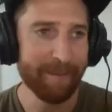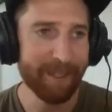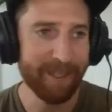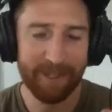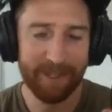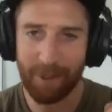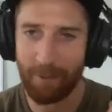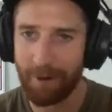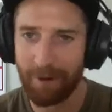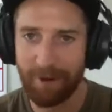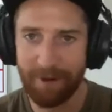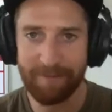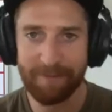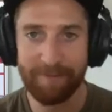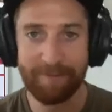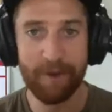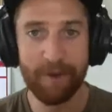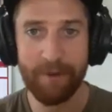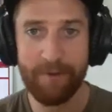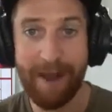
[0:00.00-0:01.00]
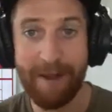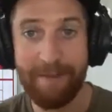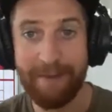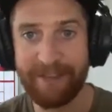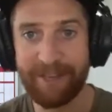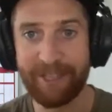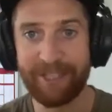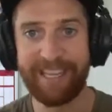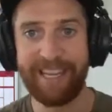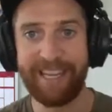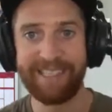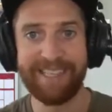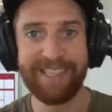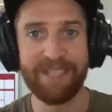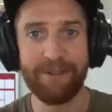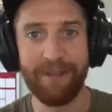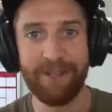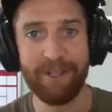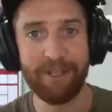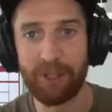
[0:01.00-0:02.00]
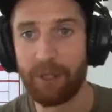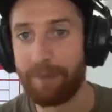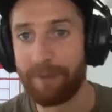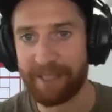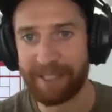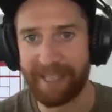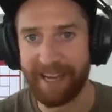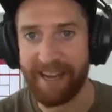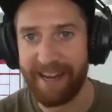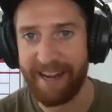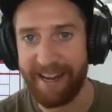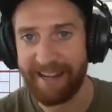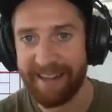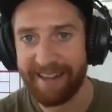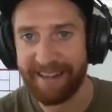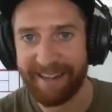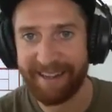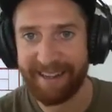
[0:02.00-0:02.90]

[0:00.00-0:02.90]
someone who maybe just gets into it, is super skinny,